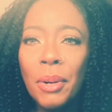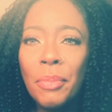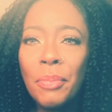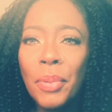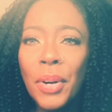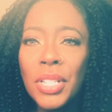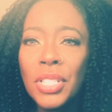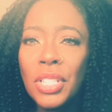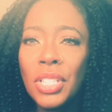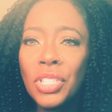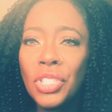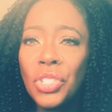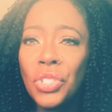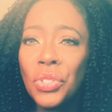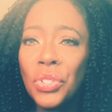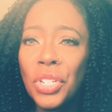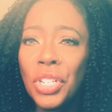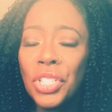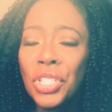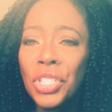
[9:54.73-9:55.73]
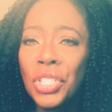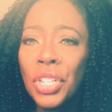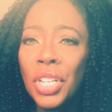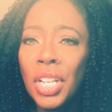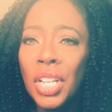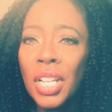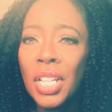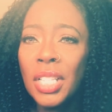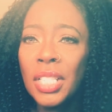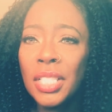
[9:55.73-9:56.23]
President George
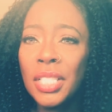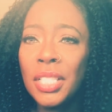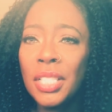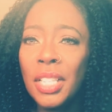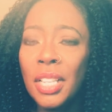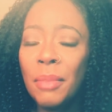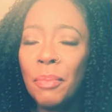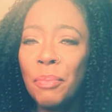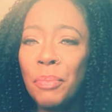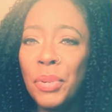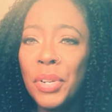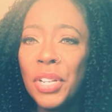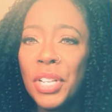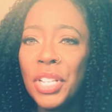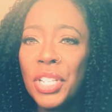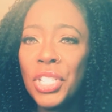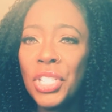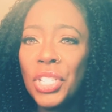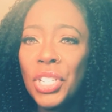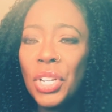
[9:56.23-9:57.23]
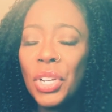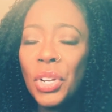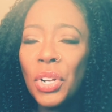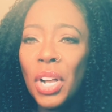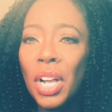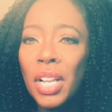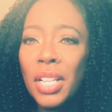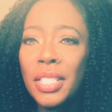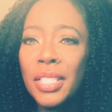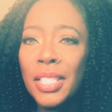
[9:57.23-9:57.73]
Bush,
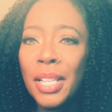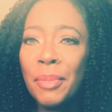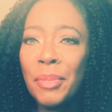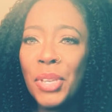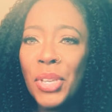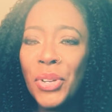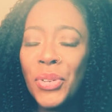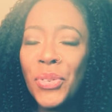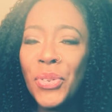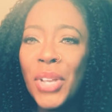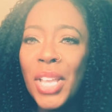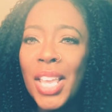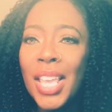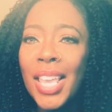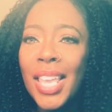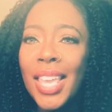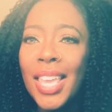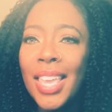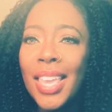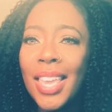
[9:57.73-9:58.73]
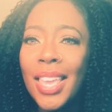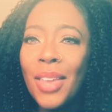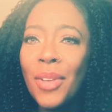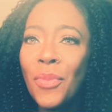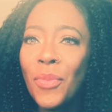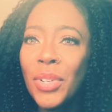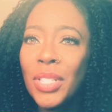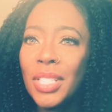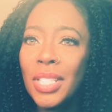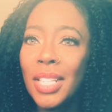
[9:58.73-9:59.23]

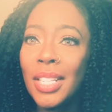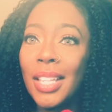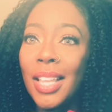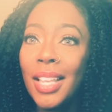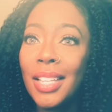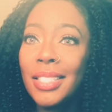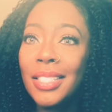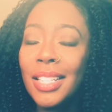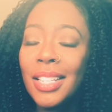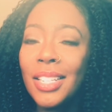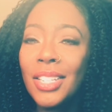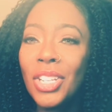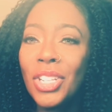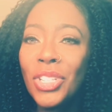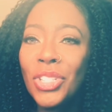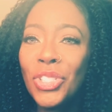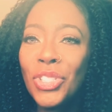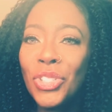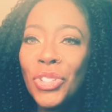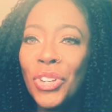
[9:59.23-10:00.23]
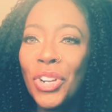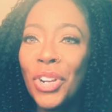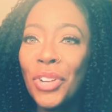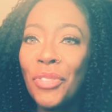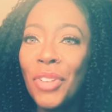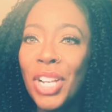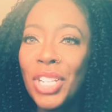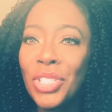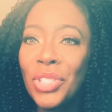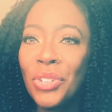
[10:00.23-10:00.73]
he was elected
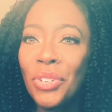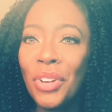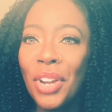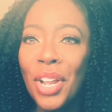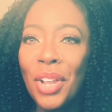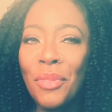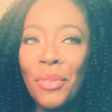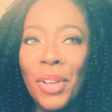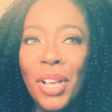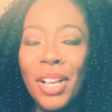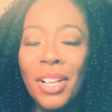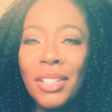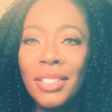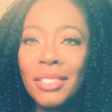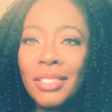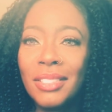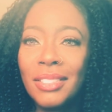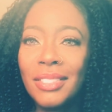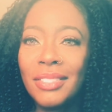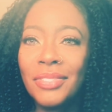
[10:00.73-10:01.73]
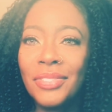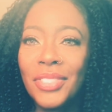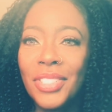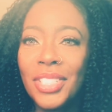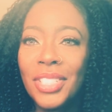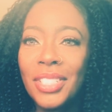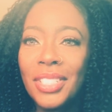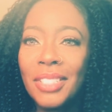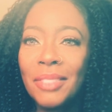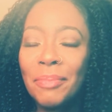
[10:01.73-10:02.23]
during retrograde. Well,
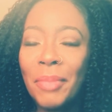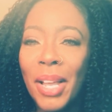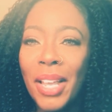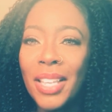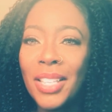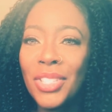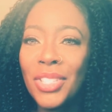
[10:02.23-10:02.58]
for my